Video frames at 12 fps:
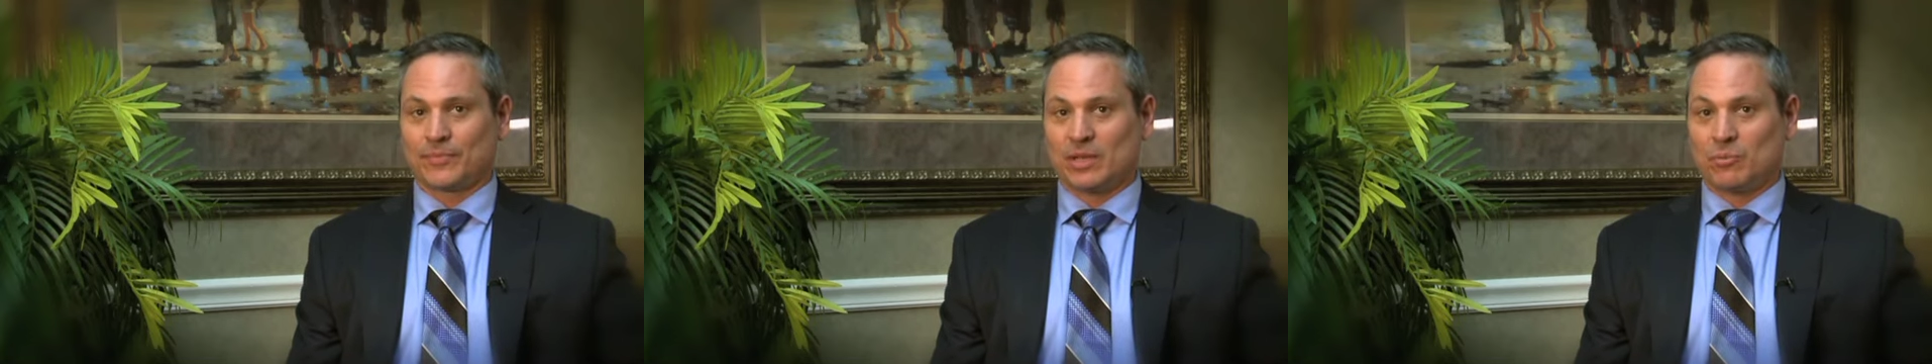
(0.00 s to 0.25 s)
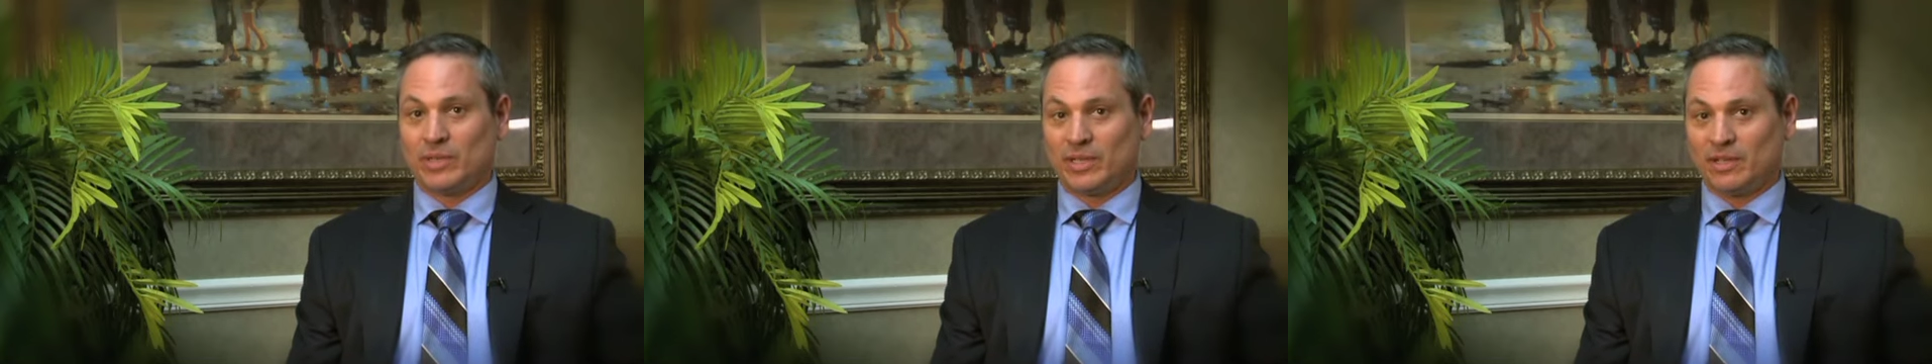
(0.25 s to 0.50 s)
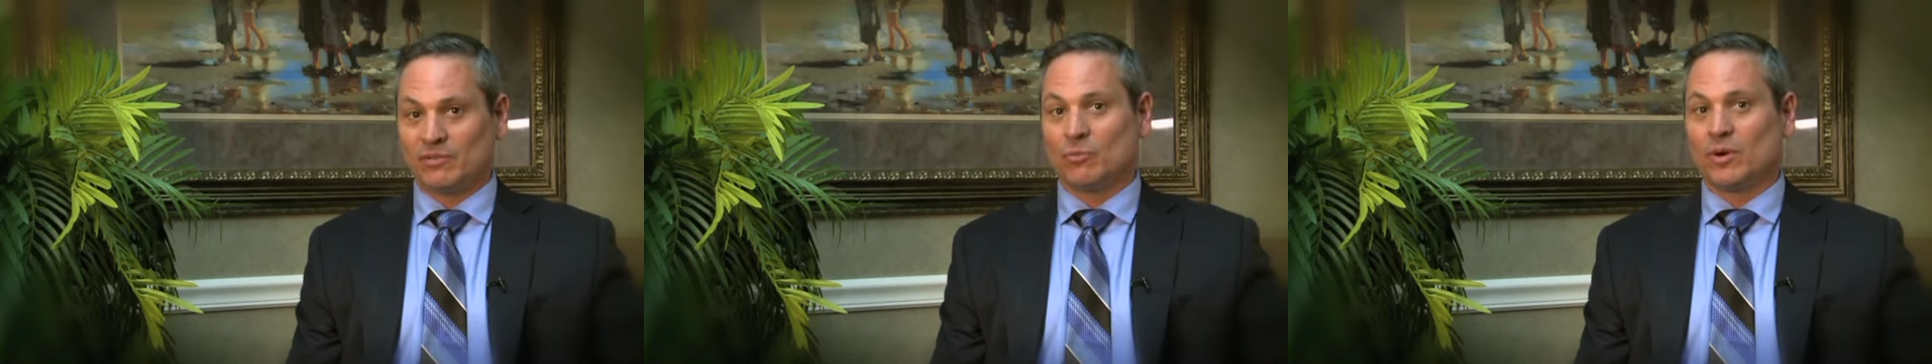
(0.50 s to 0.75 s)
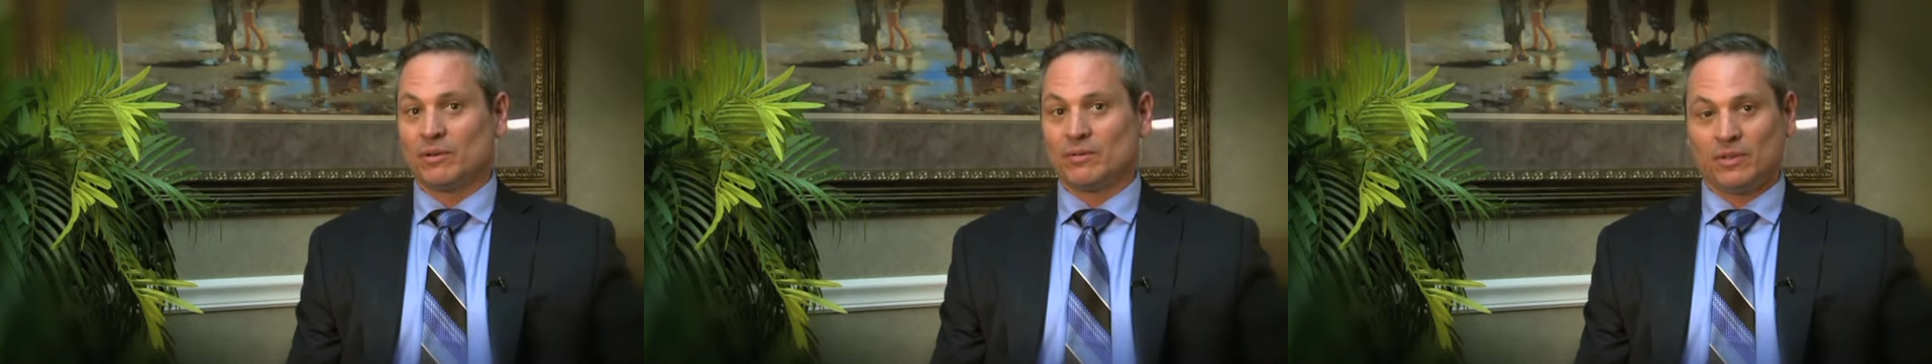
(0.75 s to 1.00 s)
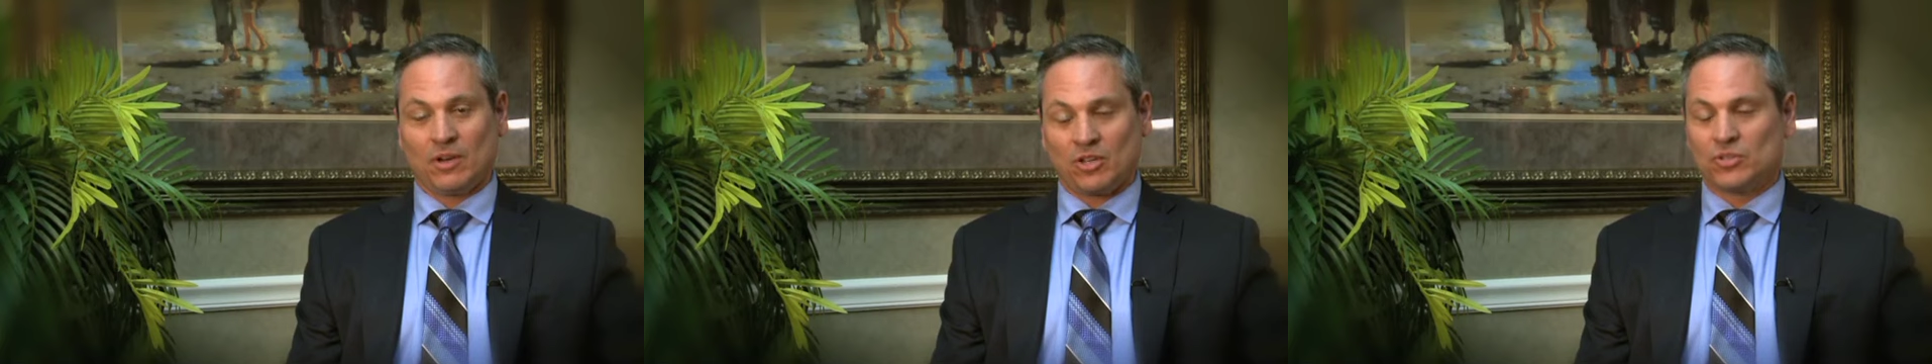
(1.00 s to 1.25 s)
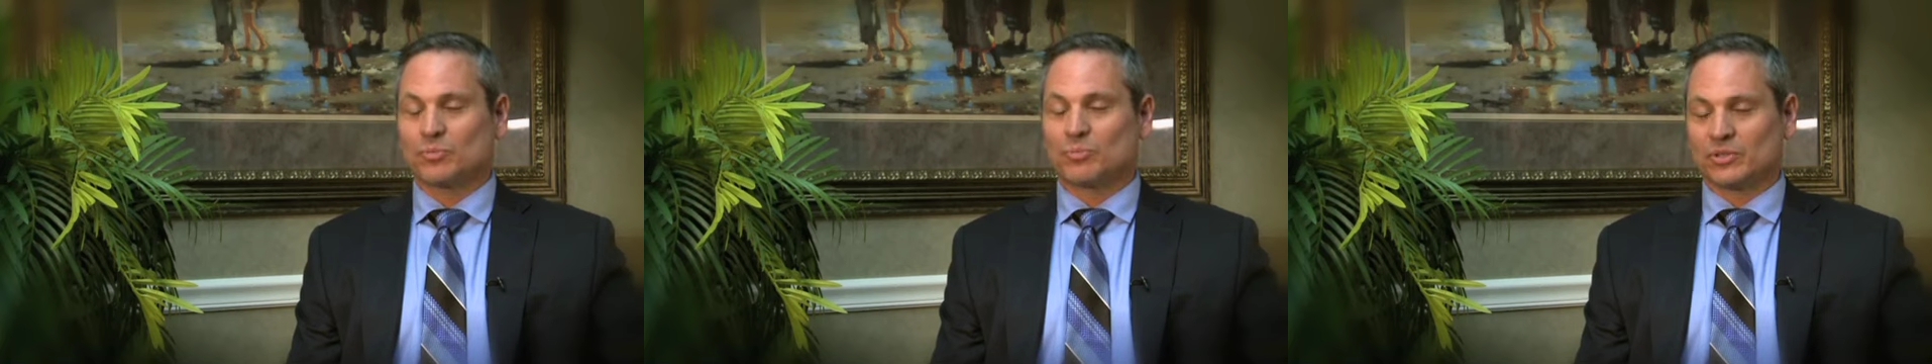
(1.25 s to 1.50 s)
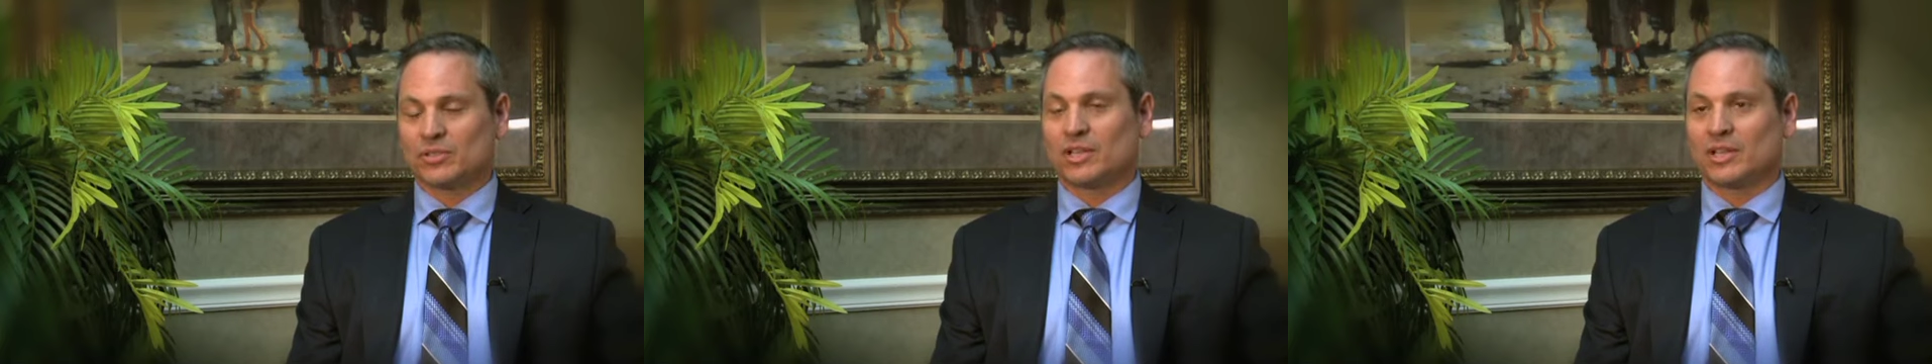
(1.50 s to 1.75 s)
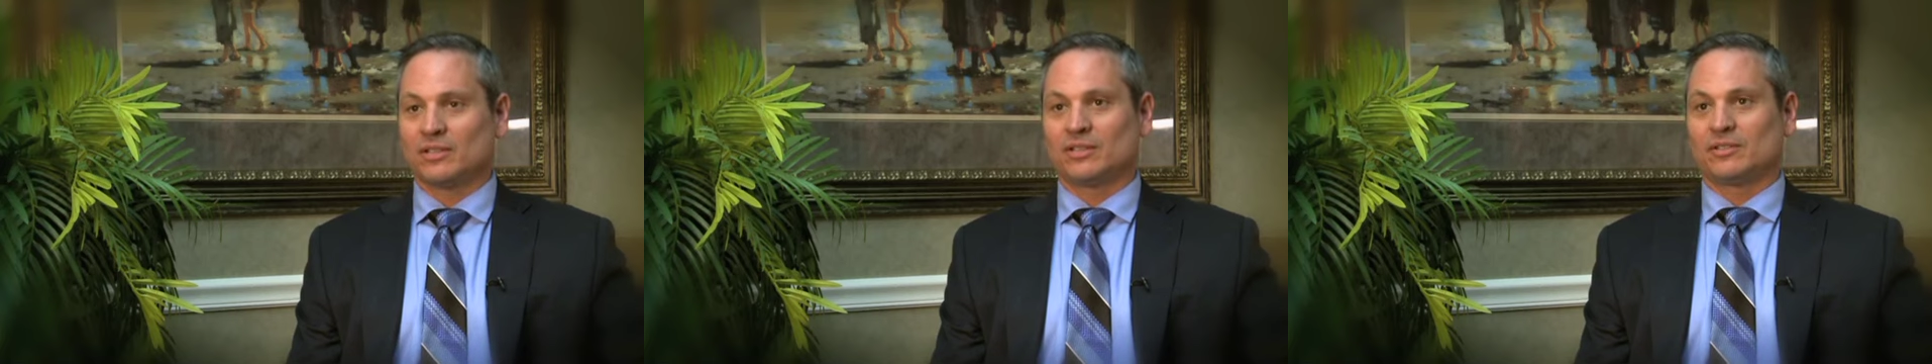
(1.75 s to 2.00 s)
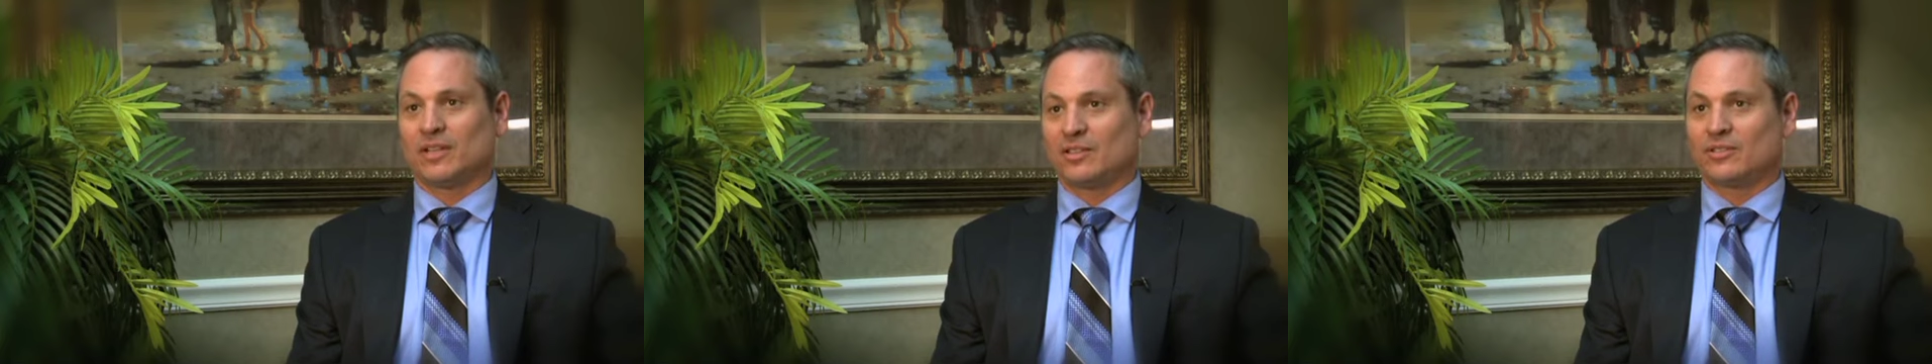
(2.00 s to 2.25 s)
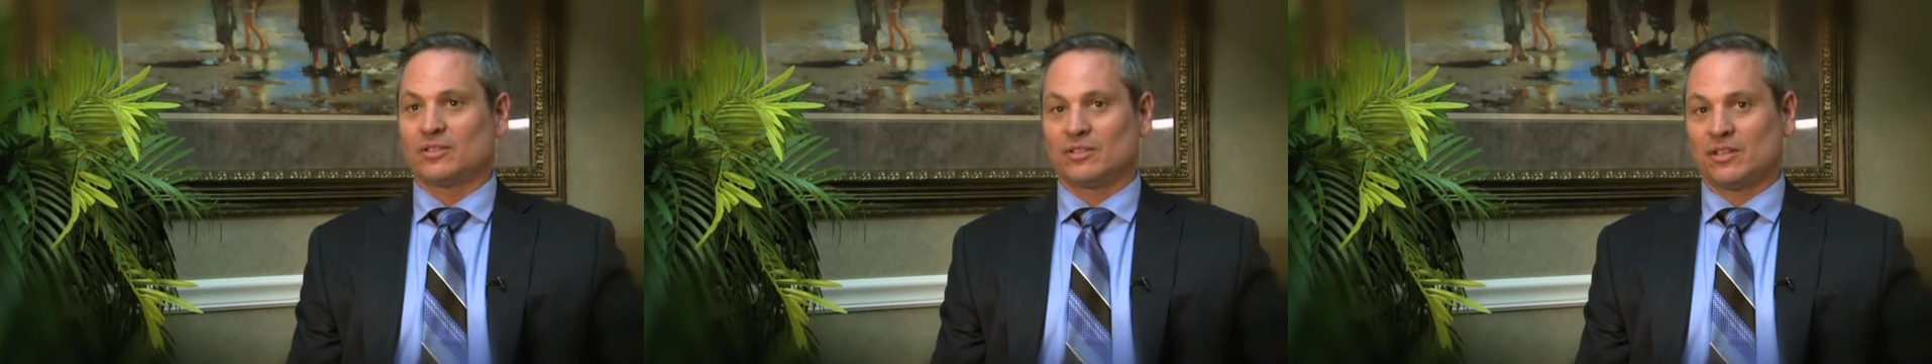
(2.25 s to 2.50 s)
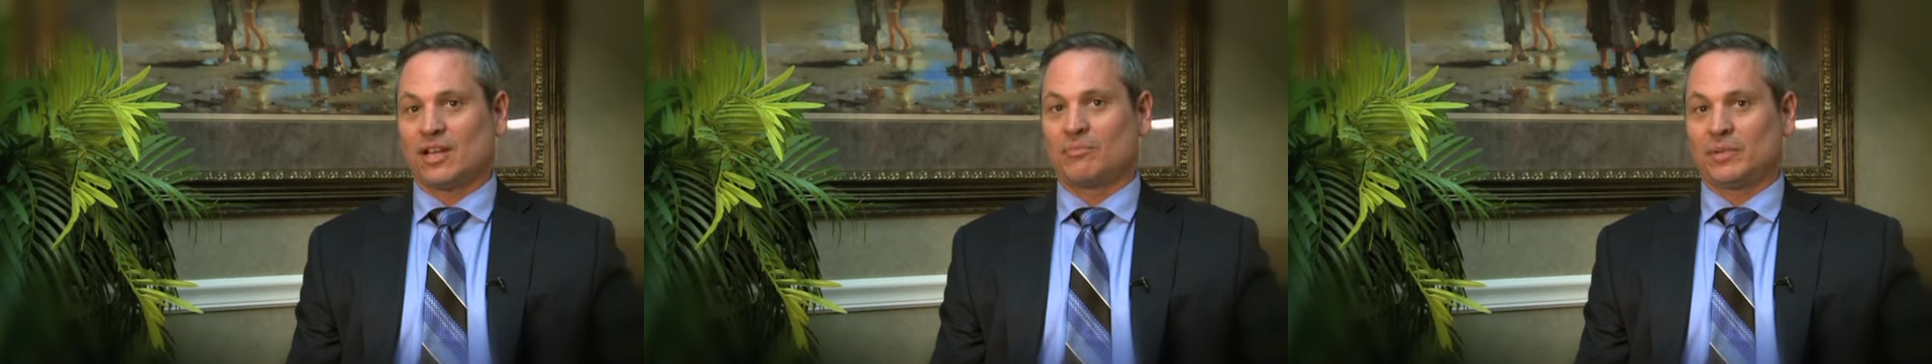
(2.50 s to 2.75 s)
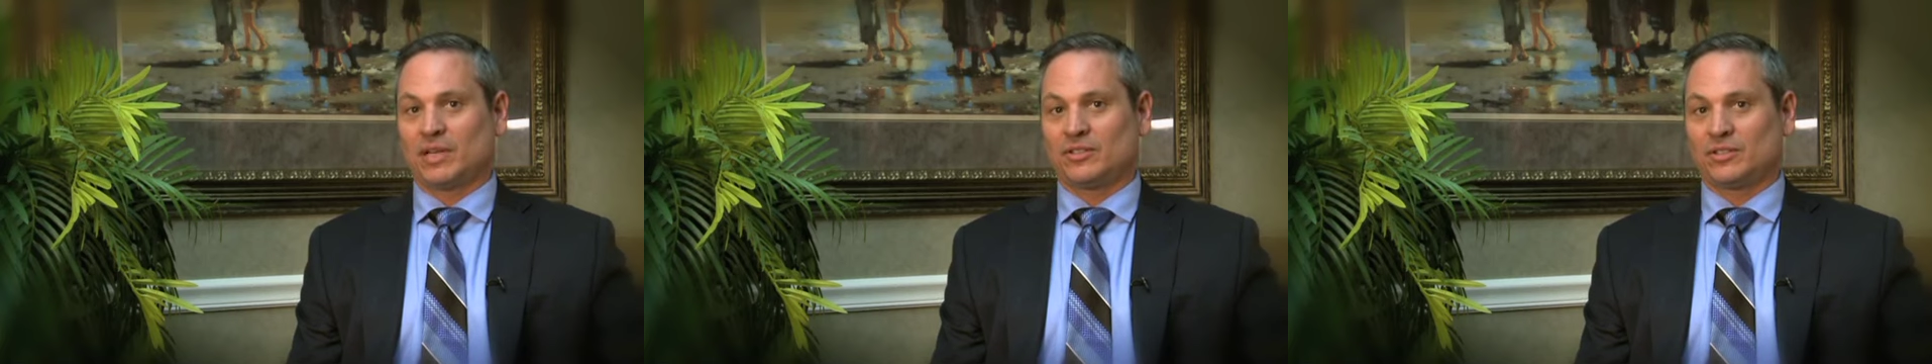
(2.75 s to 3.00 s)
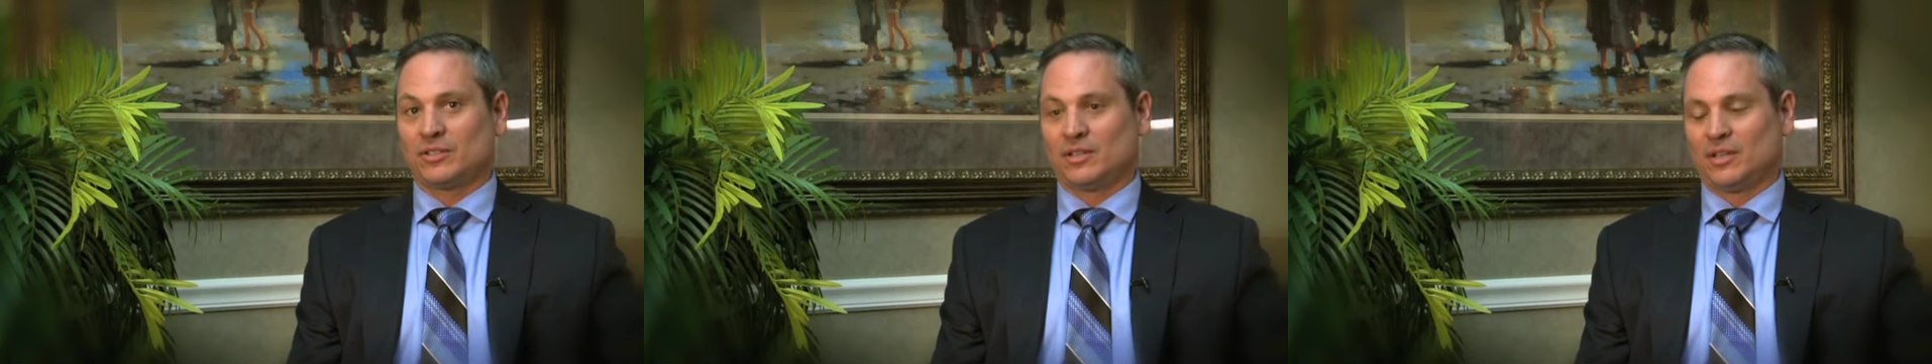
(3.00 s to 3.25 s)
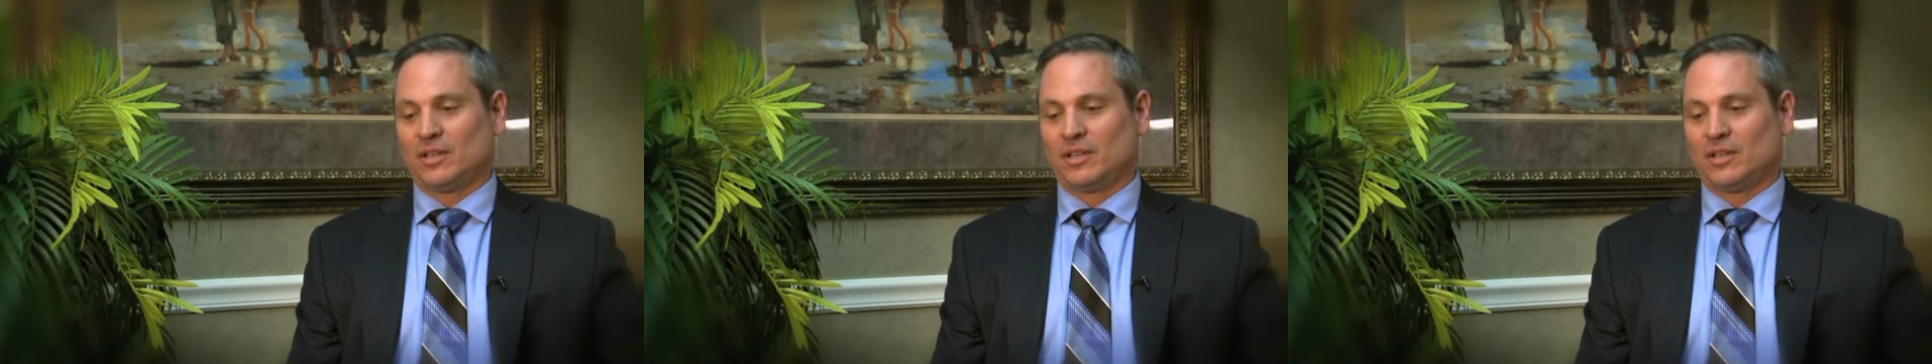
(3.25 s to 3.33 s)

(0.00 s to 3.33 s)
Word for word: And we give 100% attention to that patient.